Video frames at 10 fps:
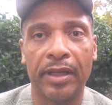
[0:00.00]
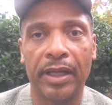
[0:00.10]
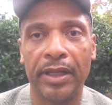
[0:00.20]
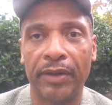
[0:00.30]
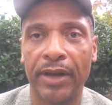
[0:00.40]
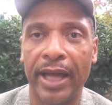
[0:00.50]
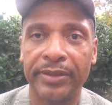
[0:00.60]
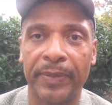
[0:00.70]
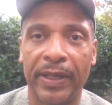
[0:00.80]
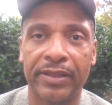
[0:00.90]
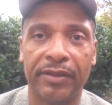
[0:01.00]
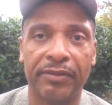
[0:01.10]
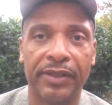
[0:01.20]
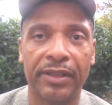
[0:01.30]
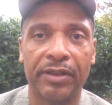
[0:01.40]
another aspect of the
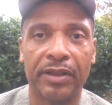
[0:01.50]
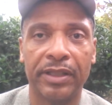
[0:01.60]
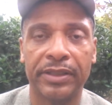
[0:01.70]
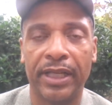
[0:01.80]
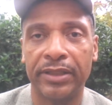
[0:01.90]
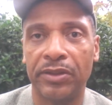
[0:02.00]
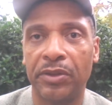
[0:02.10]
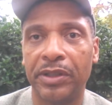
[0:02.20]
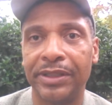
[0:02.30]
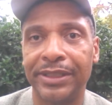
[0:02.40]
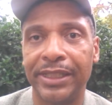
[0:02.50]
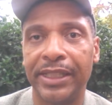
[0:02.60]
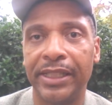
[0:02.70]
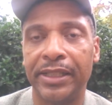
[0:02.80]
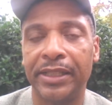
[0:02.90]
vehicle is that, as you can
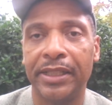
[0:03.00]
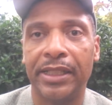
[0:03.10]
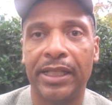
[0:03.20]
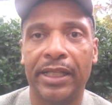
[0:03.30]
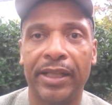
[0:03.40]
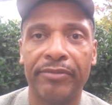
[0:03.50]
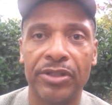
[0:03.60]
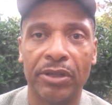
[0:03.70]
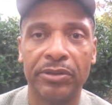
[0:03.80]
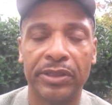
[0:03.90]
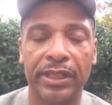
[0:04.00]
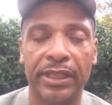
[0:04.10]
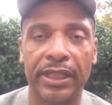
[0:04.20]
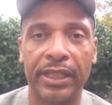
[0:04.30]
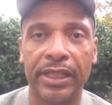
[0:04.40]
see, they've
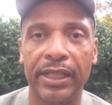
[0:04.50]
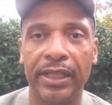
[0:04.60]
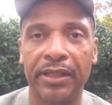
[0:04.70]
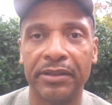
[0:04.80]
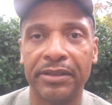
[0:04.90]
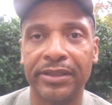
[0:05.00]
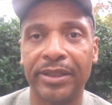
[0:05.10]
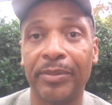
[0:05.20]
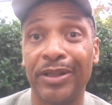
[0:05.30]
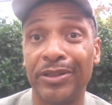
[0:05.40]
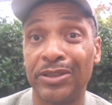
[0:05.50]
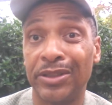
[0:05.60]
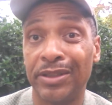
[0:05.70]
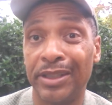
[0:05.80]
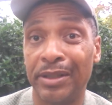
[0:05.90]
chosen the similar
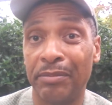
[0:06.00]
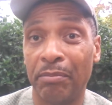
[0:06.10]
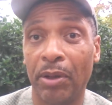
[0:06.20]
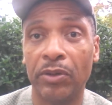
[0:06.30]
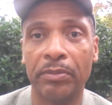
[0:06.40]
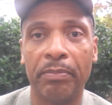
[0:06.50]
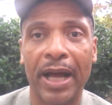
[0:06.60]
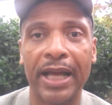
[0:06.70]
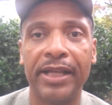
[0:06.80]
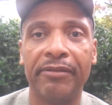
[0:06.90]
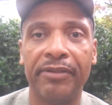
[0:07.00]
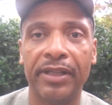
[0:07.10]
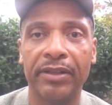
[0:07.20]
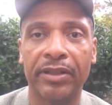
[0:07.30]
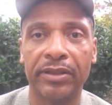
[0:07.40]
to the Bolt body
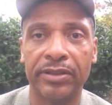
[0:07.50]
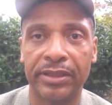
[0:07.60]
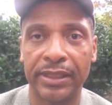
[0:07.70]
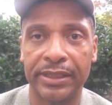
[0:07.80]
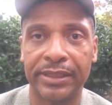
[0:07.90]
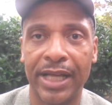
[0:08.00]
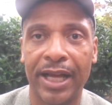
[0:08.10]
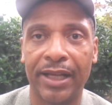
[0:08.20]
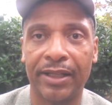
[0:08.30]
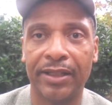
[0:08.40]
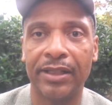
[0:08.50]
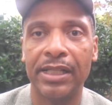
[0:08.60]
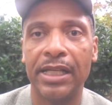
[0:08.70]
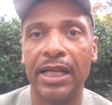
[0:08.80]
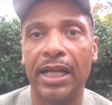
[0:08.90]
vehicle style,
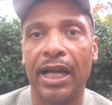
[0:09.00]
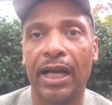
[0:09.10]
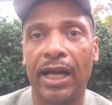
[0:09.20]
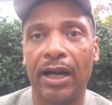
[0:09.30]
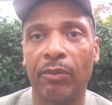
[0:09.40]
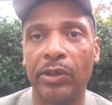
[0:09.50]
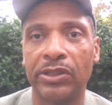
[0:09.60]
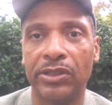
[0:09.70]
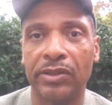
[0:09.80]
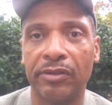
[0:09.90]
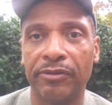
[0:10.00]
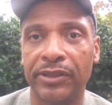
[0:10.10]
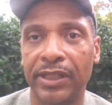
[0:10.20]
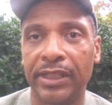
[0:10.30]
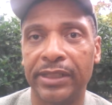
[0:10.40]
which
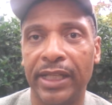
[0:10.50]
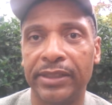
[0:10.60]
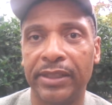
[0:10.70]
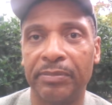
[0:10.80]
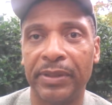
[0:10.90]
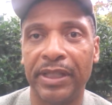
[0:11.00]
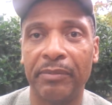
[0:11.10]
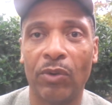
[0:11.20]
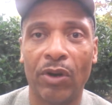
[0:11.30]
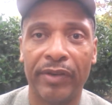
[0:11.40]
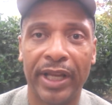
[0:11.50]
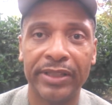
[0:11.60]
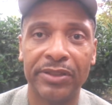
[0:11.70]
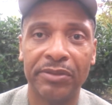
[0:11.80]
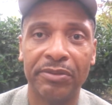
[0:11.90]
facilitates it being more of an
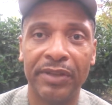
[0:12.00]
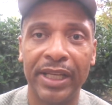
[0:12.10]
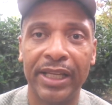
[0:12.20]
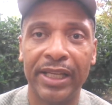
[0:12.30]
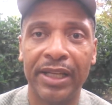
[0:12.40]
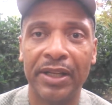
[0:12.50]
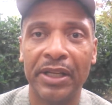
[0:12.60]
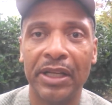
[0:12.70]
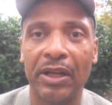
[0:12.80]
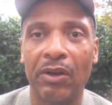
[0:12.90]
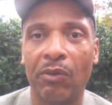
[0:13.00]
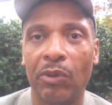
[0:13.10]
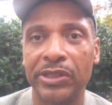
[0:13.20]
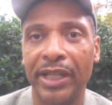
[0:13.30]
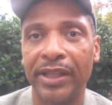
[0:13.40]
SUV,
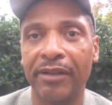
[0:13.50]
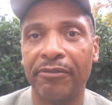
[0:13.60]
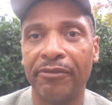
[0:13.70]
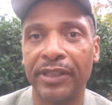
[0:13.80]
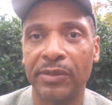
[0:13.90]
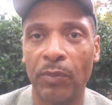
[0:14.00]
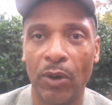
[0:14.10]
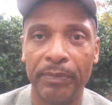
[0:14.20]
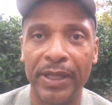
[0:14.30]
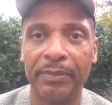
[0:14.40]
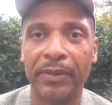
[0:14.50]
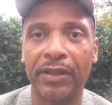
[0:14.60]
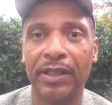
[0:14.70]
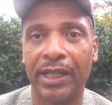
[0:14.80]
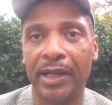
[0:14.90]
which I think fits more
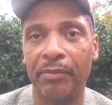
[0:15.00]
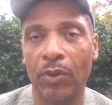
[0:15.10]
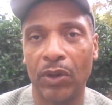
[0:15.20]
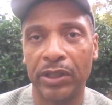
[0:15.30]
people and more